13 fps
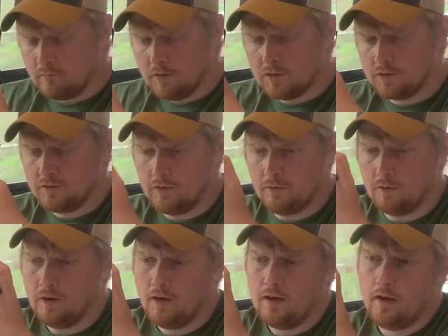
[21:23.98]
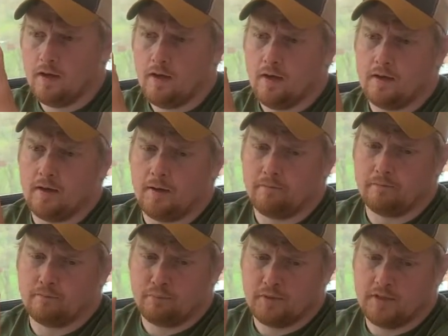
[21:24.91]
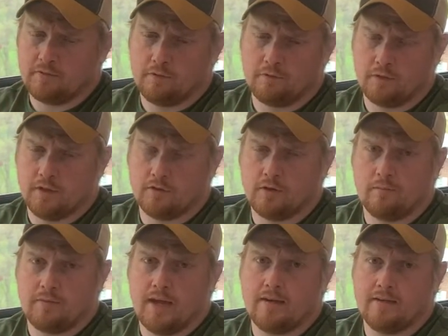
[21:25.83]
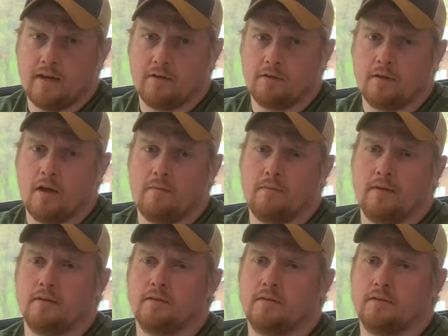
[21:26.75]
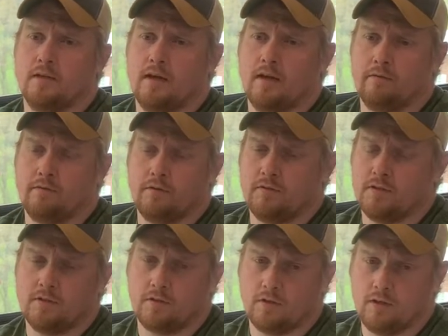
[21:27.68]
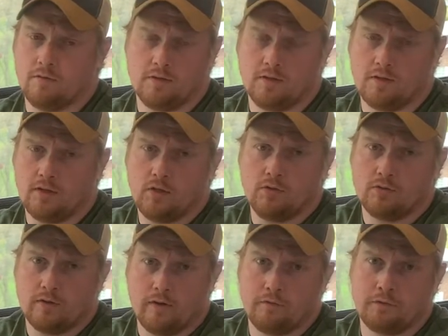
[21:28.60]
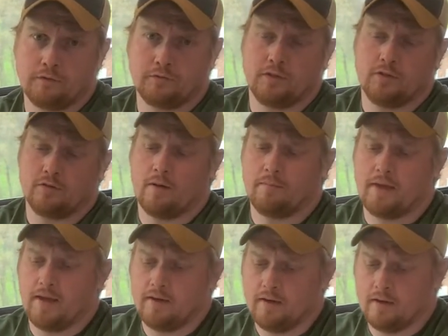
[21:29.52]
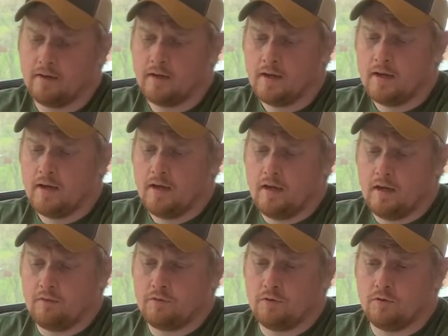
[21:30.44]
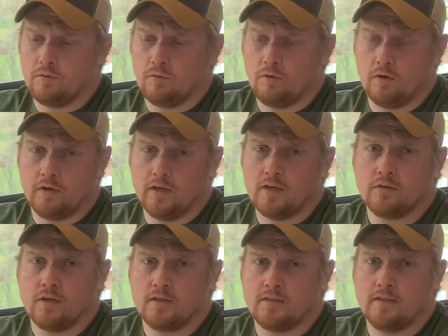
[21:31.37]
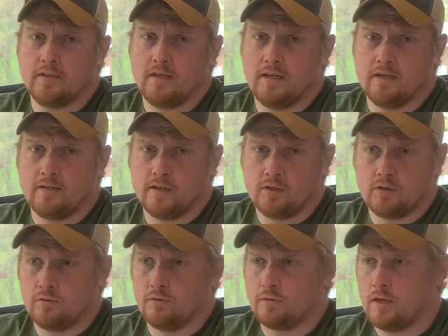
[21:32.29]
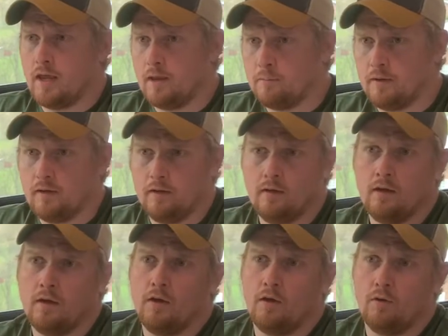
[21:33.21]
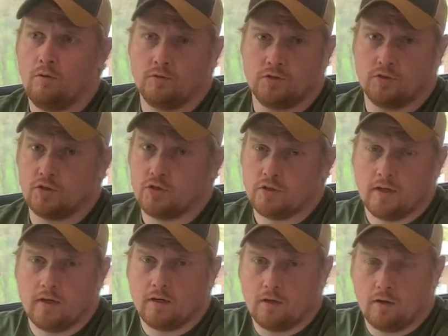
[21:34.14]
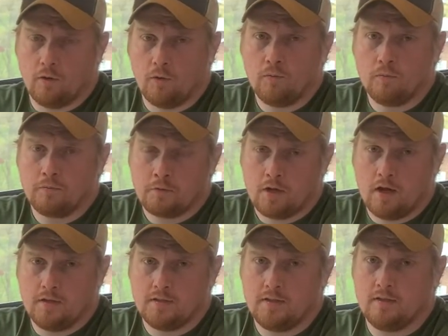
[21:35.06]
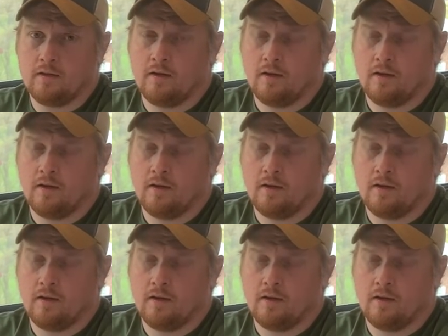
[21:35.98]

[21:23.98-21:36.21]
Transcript: So please feel free to drop that down in the comments. If you disagree with anything you saw, feel free to drop that in. If you are interested in additional camping or just generic home content,